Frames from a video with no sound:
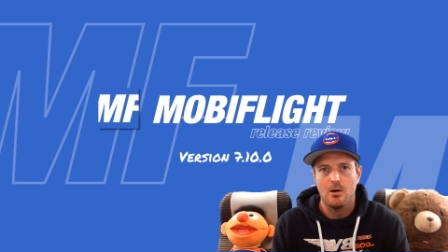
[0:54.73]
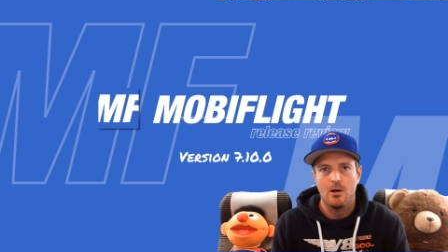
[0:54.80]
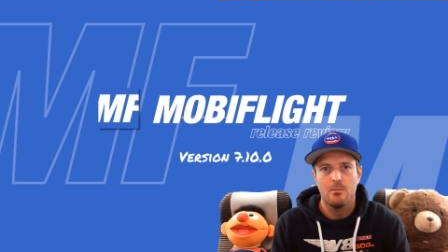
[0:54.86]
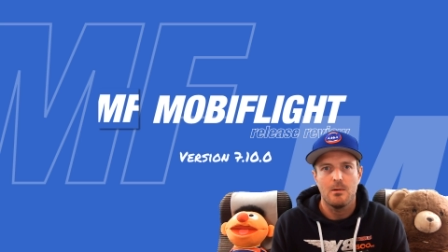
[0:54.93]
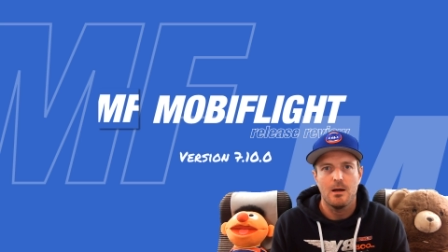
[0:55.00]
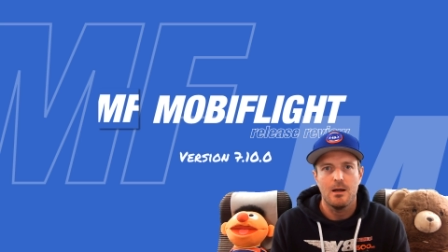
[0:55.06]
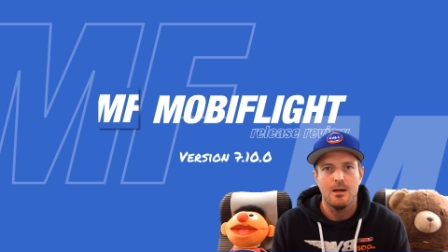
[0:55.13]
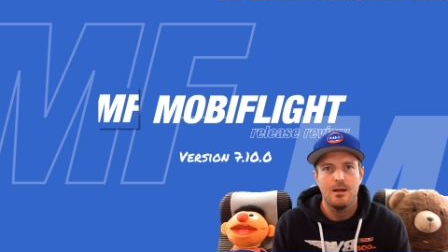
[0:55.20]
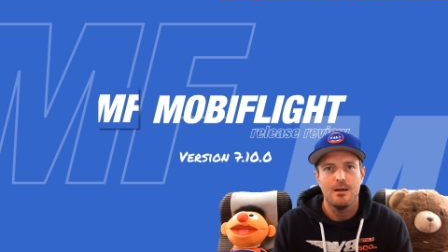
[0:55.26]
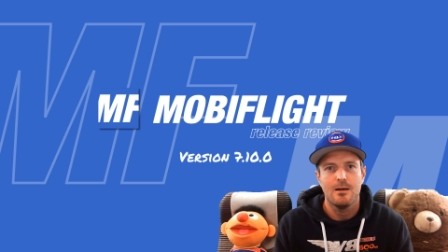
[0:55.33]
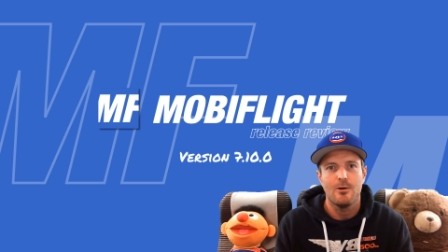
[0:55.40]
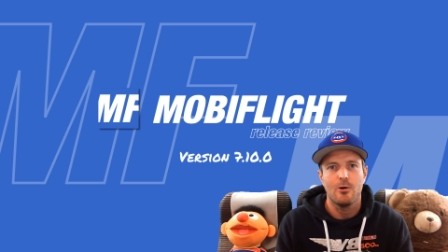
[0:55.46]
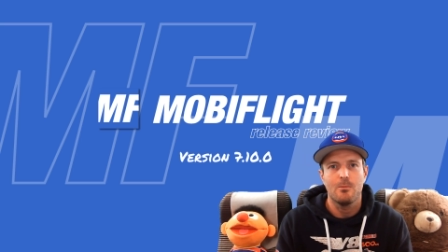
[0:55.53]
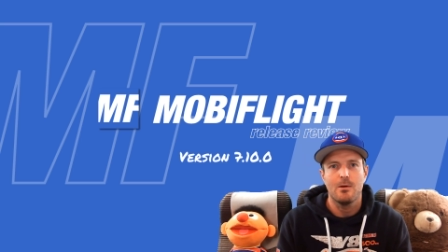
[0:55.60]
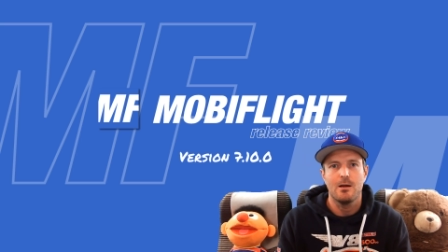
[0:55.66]
on my
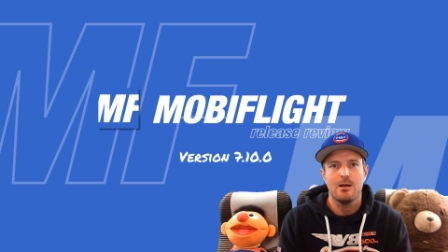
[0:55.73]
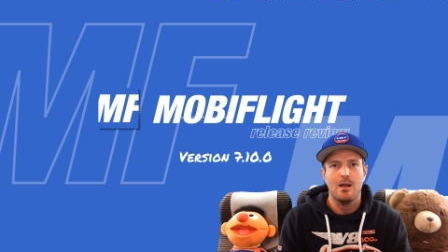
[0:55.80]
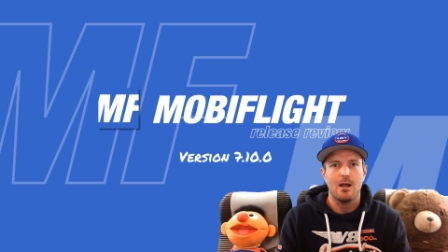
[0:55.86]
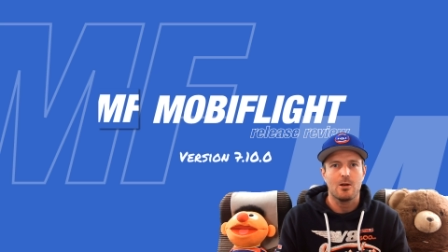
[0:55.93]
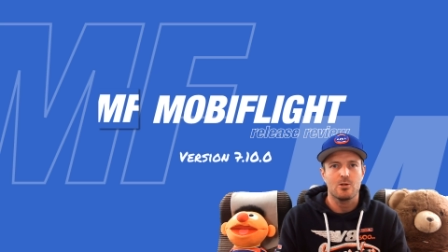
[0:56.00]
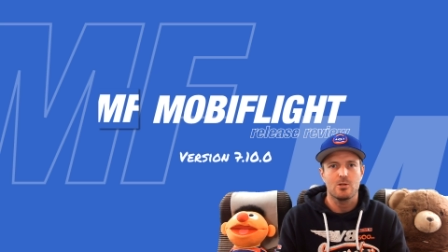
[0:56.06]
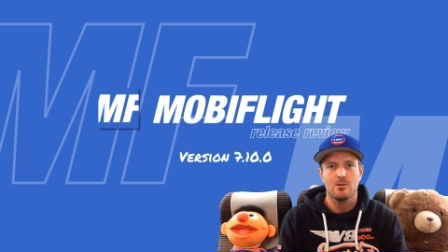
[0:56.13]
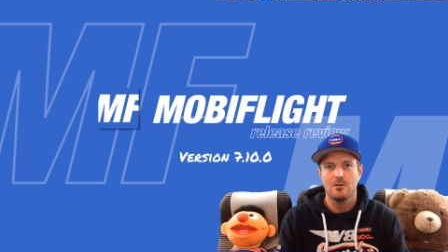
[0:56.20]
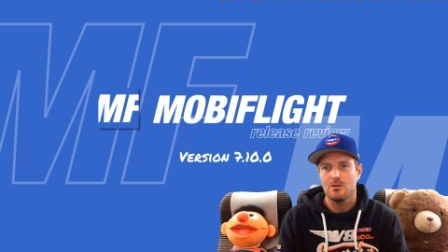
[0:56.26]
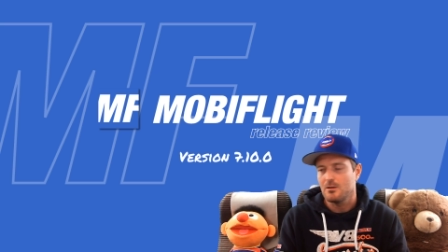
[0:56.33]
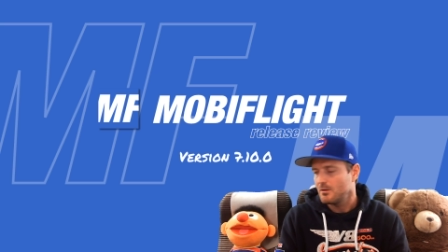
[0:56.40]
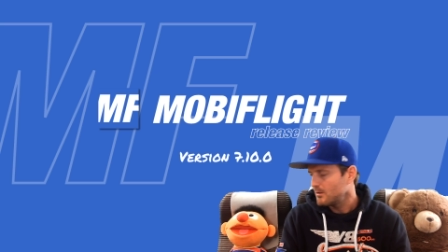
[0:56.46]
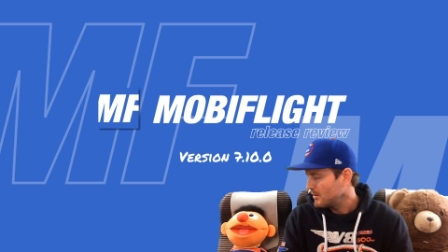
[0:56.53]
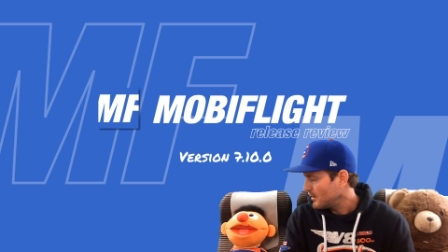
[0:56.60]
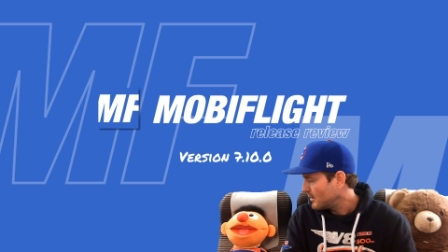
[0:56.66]
on my actual
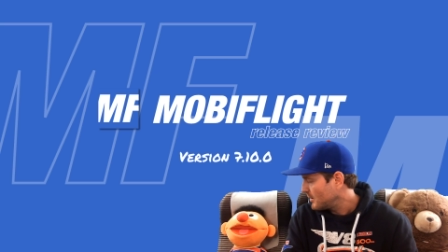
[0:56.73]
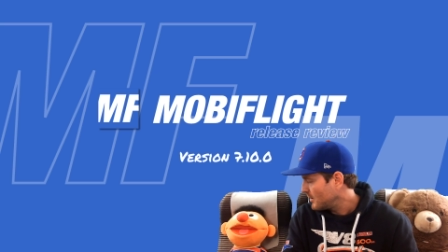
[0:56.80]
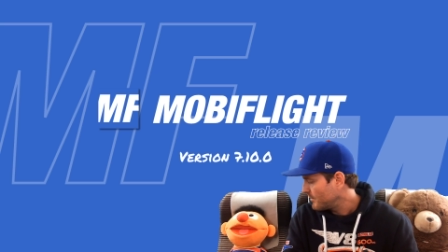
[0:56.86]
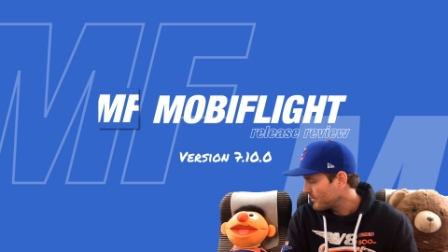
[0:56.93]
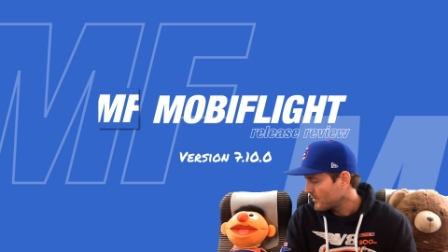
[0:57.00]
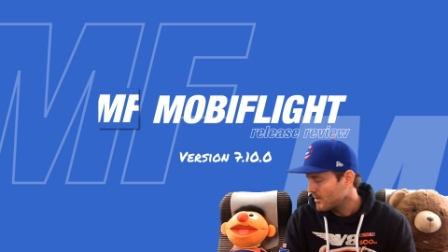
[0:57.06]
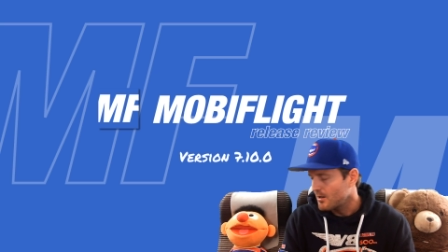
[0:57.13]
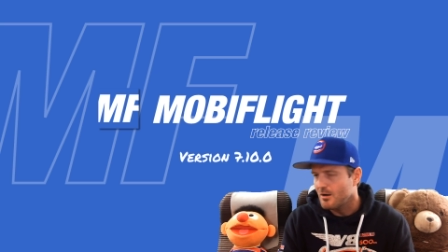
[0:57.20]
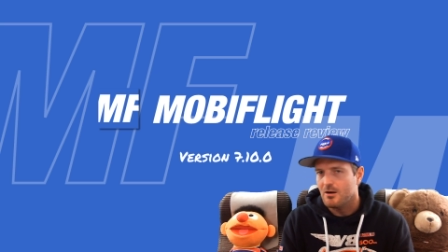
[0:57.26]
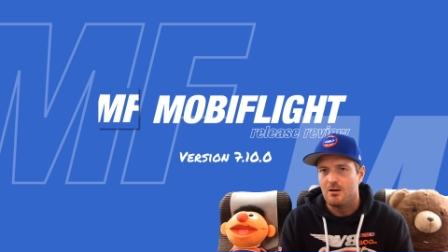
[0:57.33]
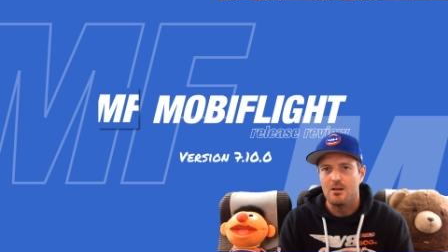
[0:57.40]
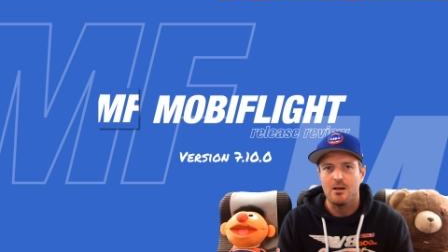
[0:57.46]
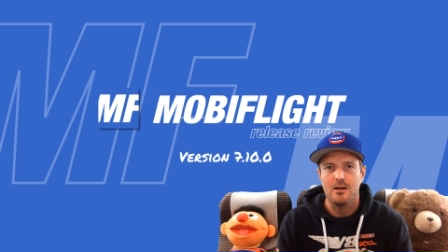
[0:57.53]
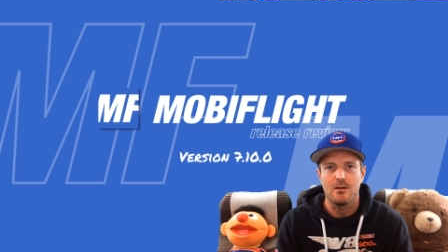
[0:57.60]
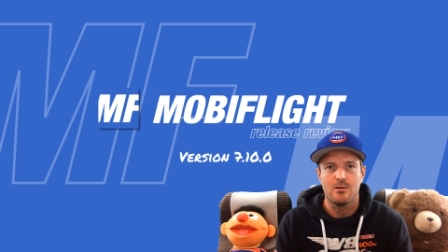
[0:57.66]
um,
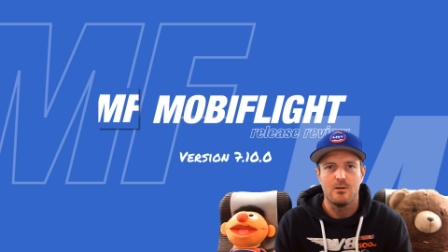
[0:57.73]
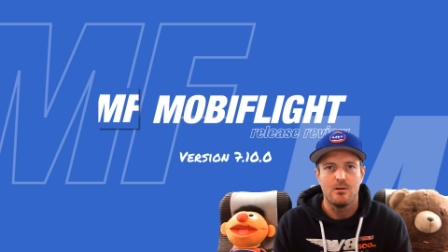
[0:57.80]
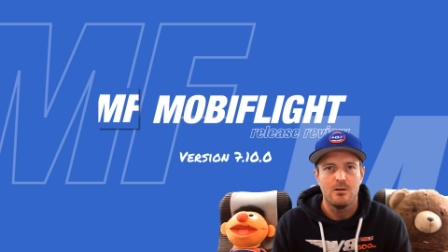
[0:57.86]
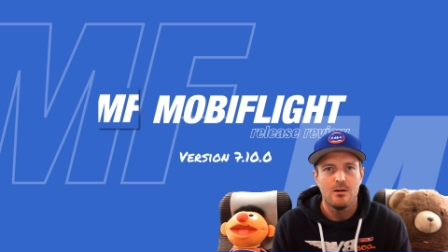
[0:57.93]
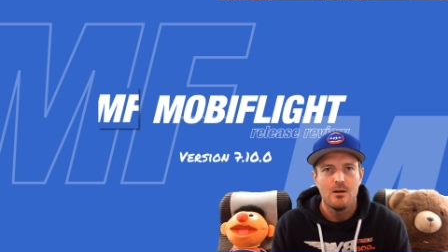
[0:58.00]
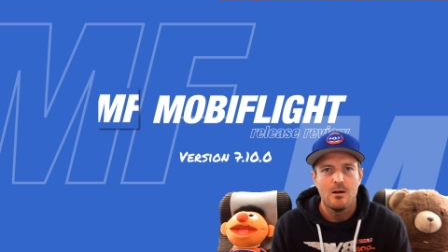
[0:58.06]
airliner